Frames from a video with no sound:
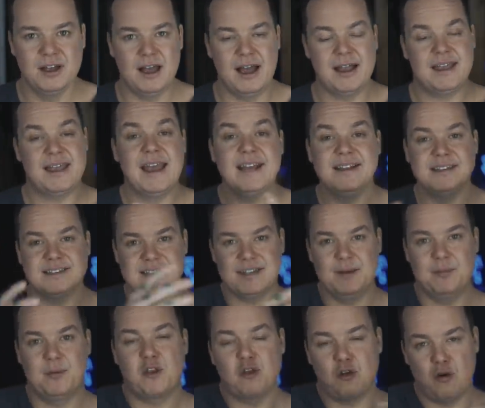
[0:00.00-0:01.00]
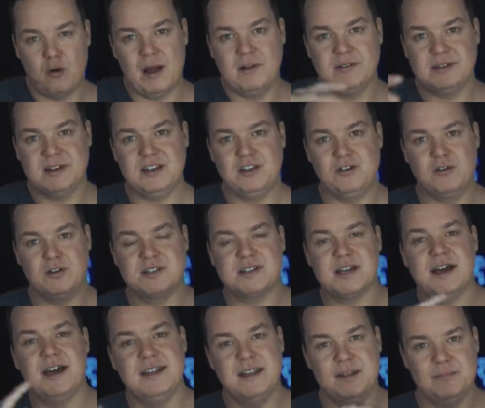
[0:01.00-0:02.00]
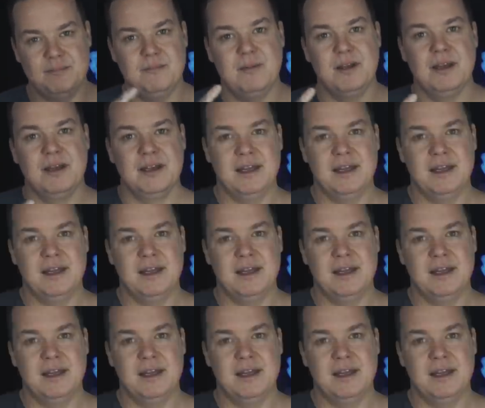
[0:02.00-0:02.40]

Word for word: against them throughout it, you can tie them